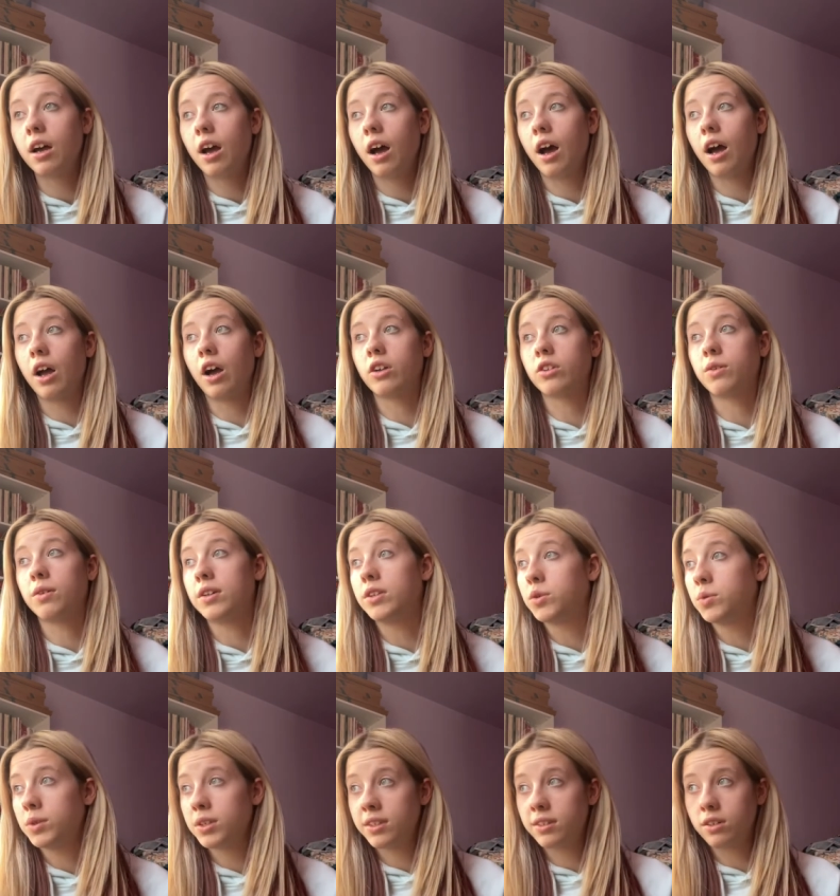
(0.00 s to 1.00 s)
I also had
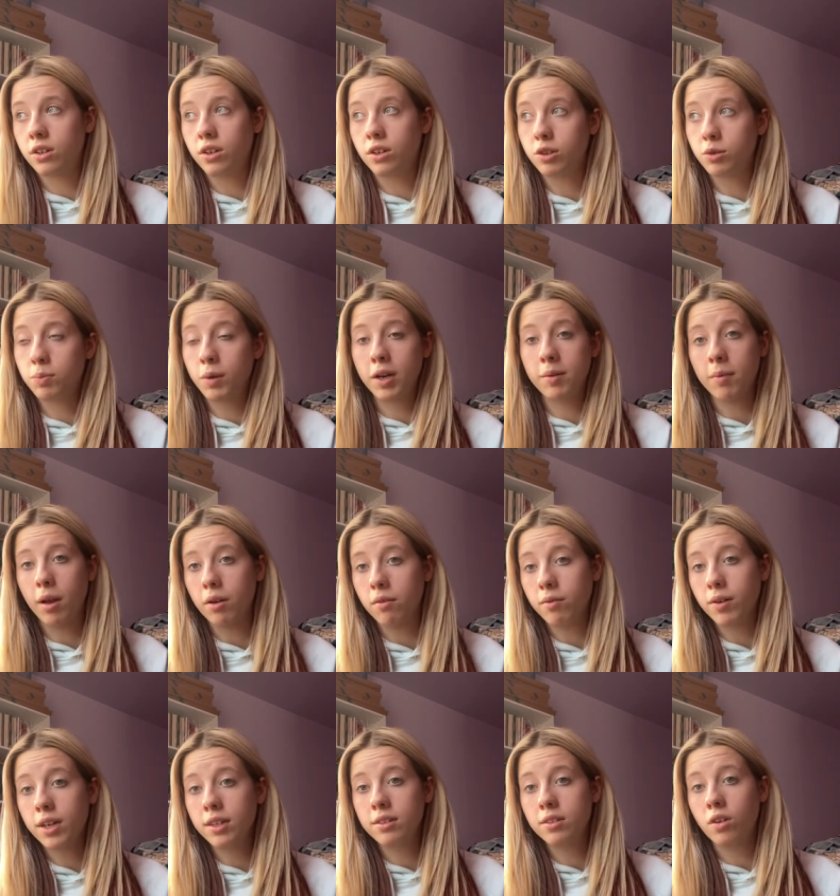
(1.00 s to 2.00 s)
twist or sprained my
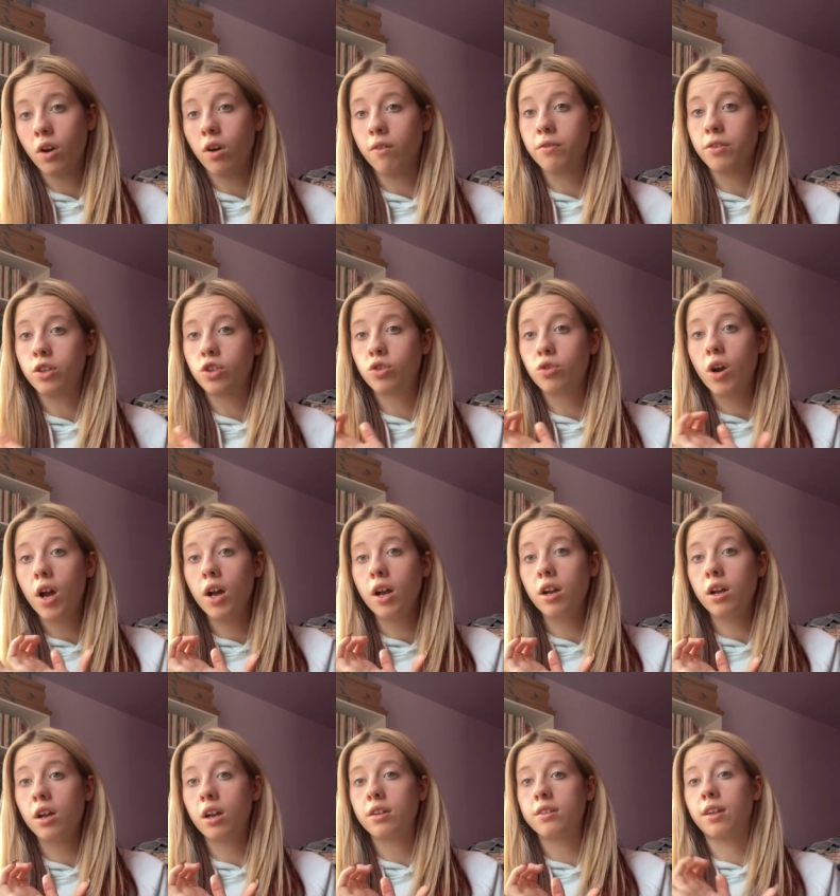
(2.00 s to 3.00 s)
wrist off the truck
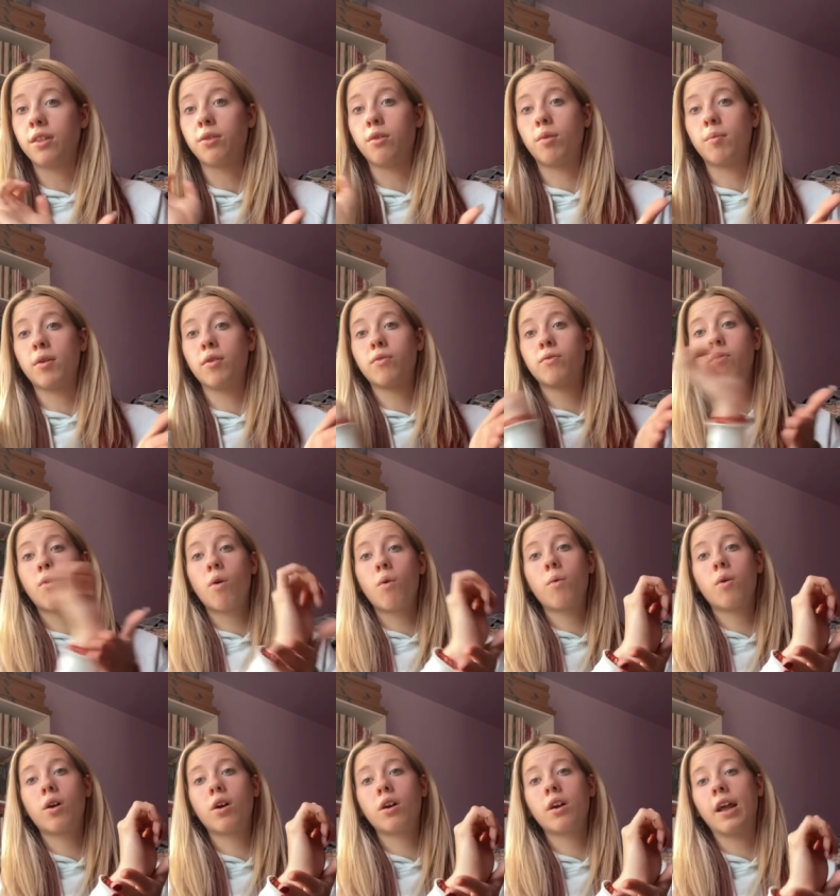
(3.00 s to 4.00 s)
because it threw me
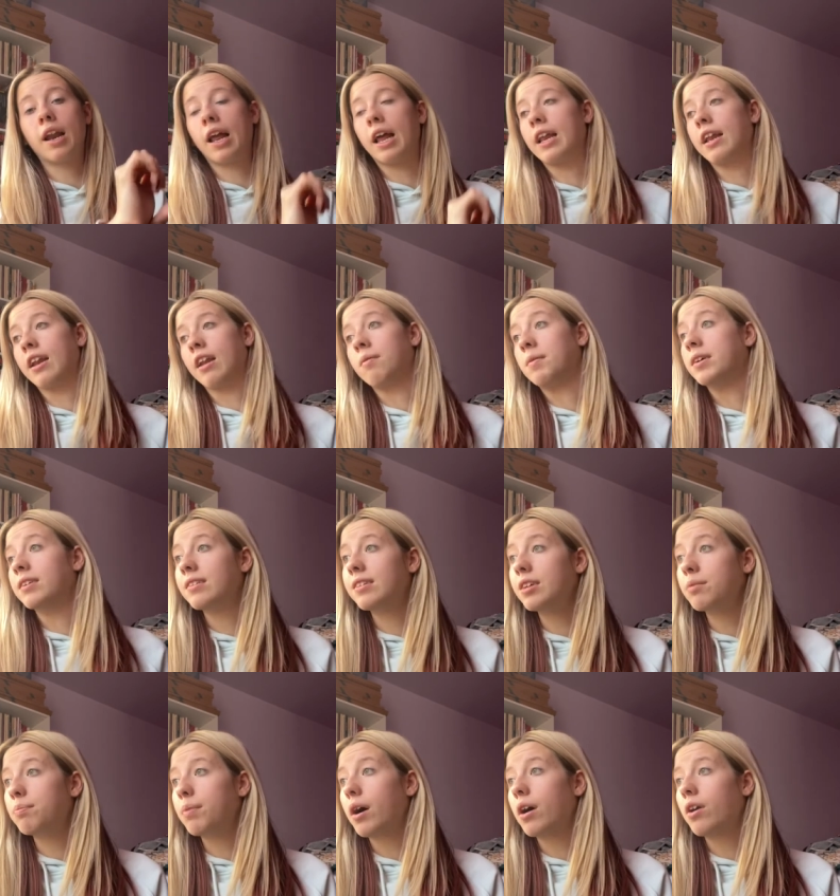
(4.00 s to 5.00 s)
forward and I didn't have my
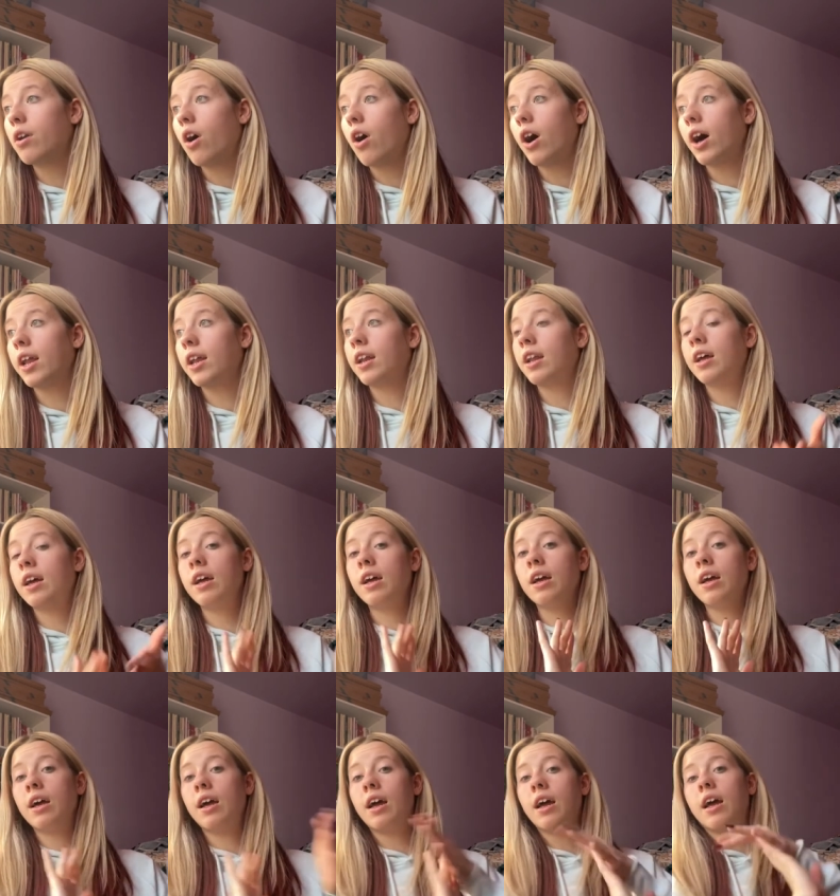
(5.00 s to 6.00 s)
seatbelt on
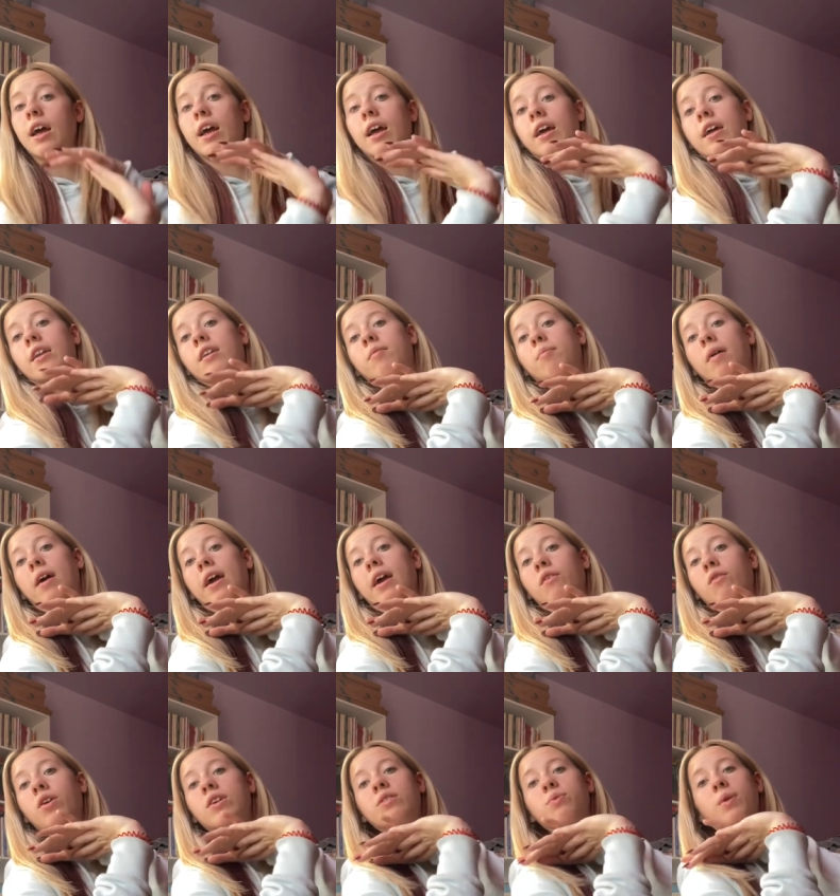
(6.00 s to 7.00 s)
and my
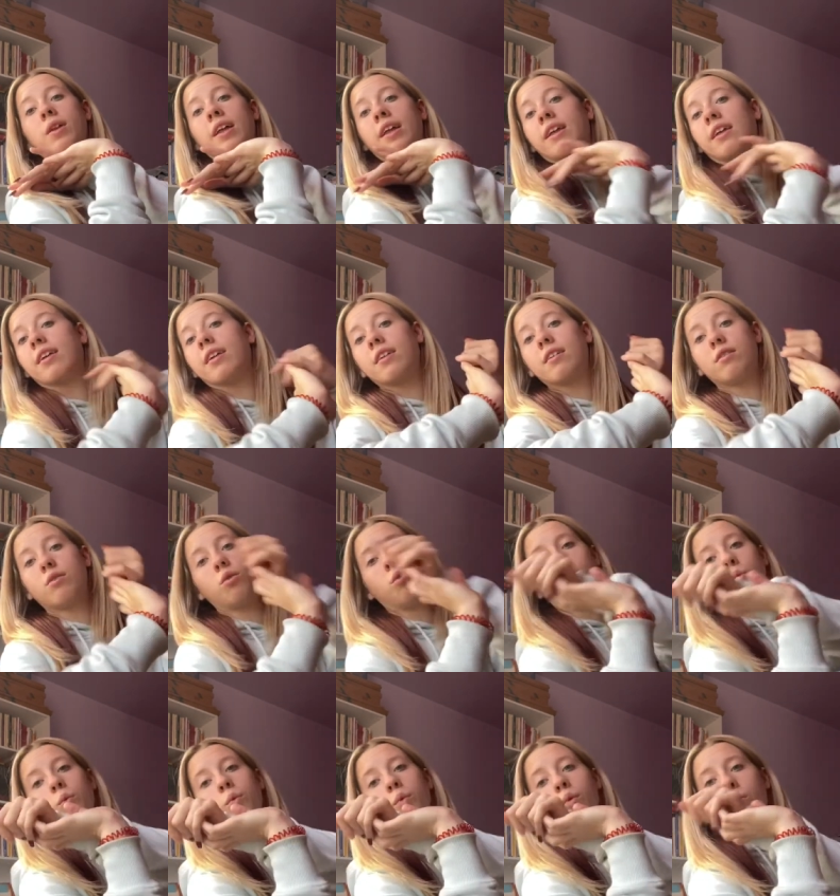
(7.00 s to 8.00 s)
wrist went like
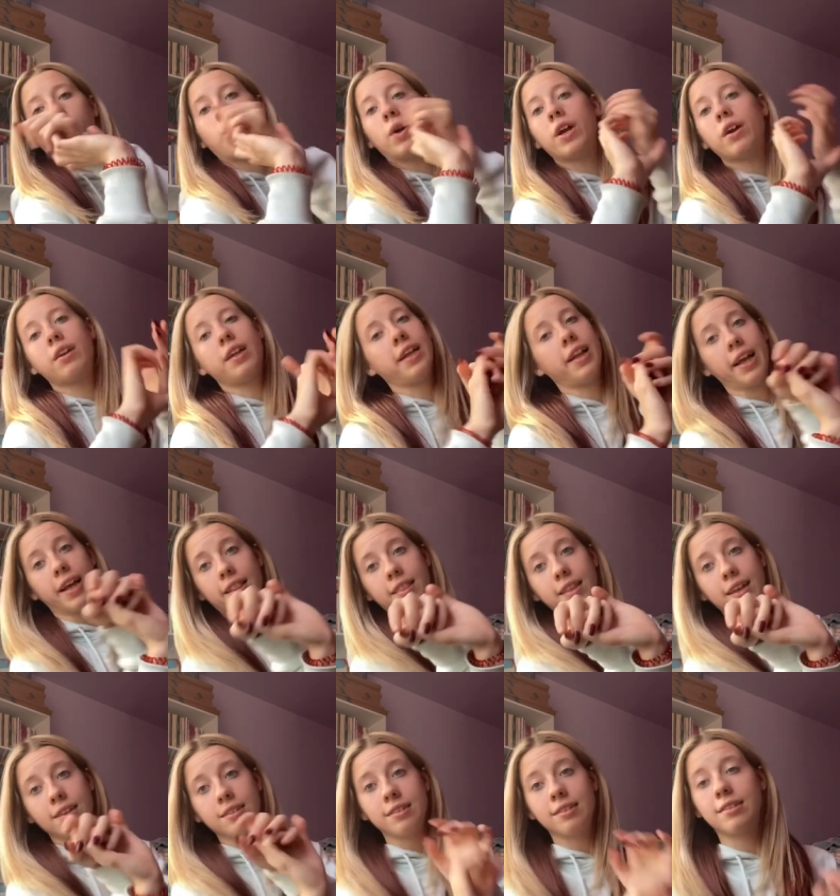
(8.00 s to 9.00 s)
weirdly like
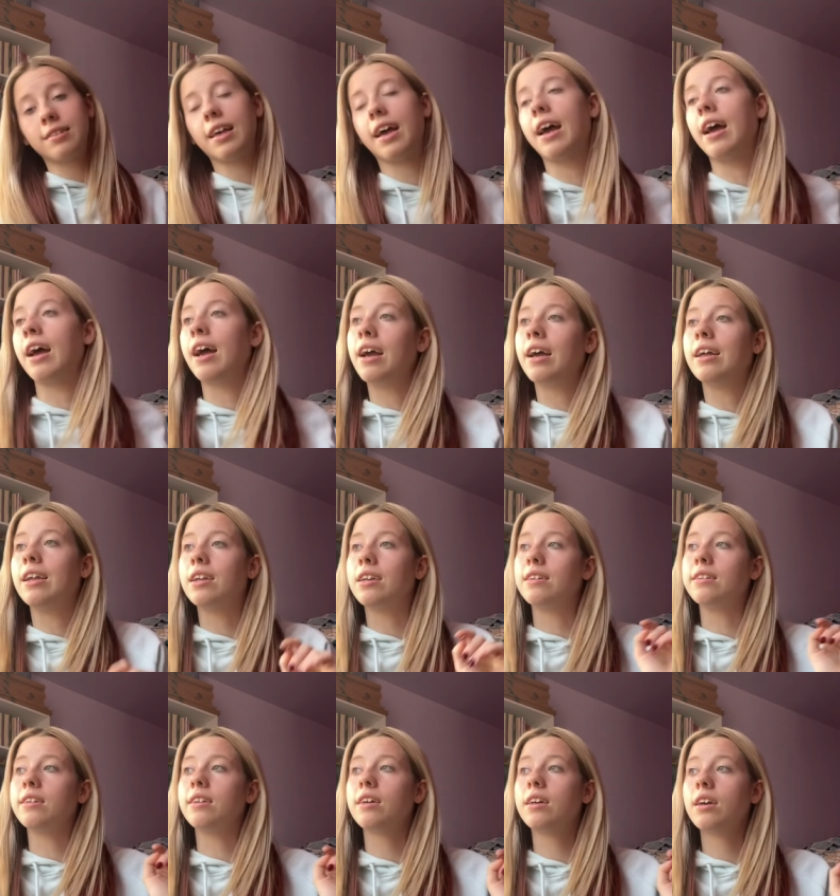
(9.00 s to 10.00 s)
this
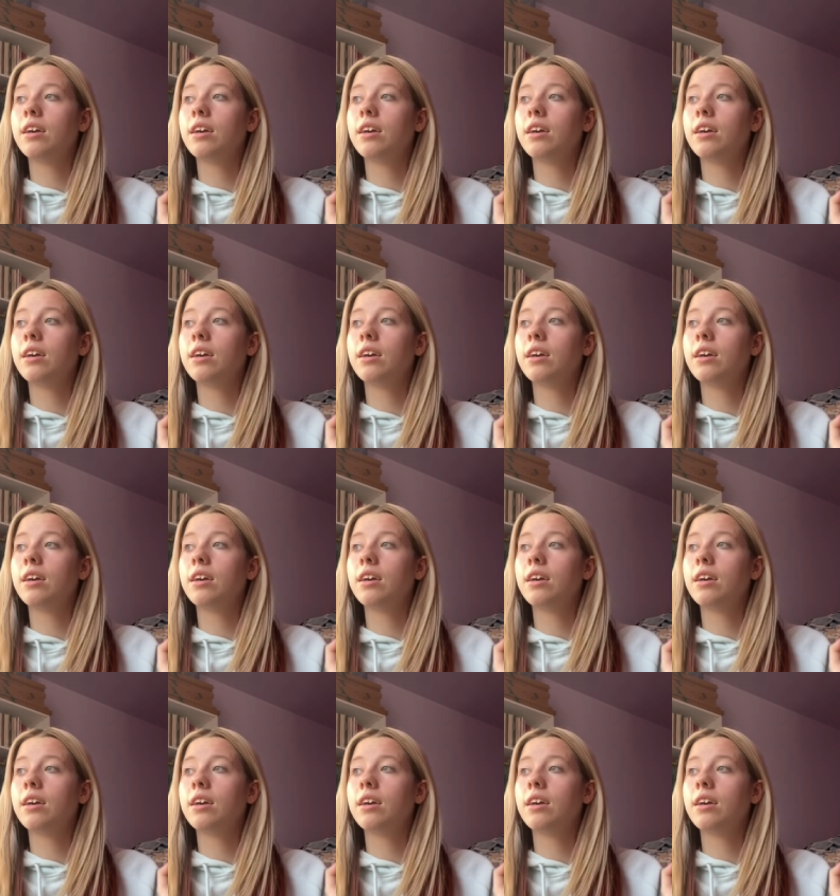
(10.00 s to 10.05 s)
and